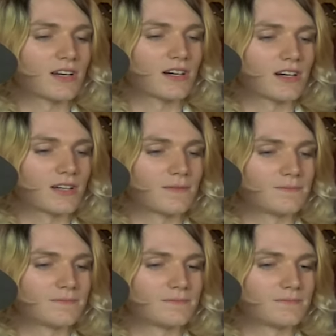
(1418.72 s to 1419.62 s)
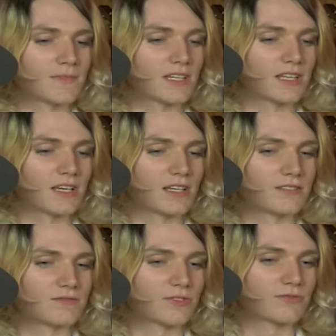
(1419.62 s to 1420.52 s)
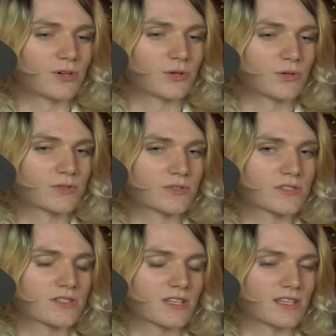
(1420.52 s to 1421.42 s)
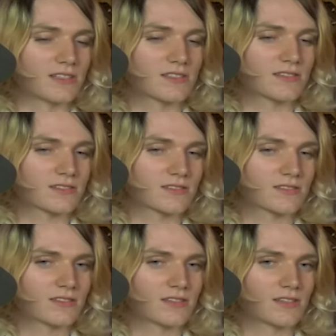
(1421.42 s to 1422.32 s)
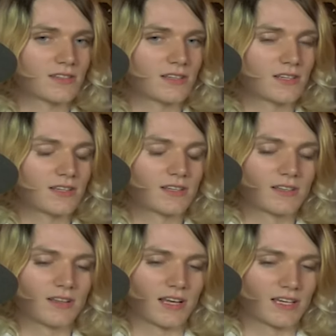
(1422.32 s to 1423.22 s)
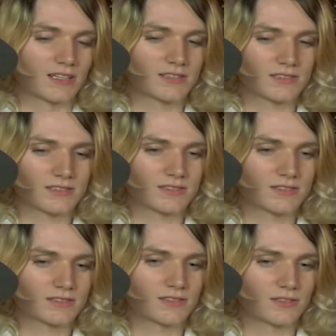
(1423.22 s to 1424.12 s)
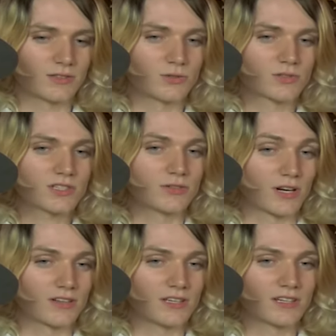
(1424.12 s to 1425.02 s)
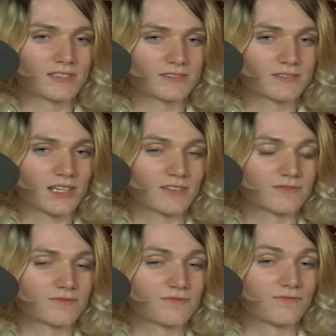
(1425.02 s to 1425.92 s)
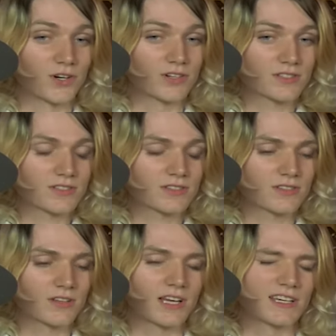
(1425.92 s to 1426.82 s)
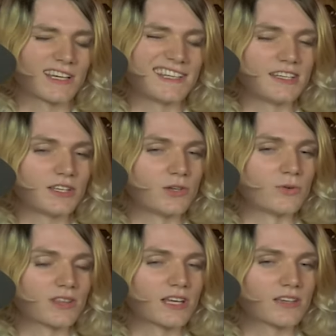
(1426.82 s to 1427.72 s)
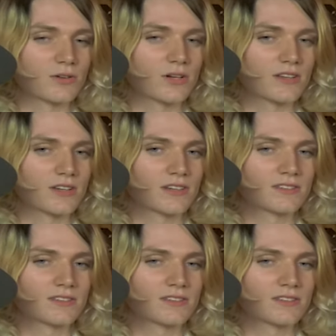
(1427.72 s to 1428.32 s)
And then for vocals, it's like usually Grayleon, like first, like EQ and then Grayleon.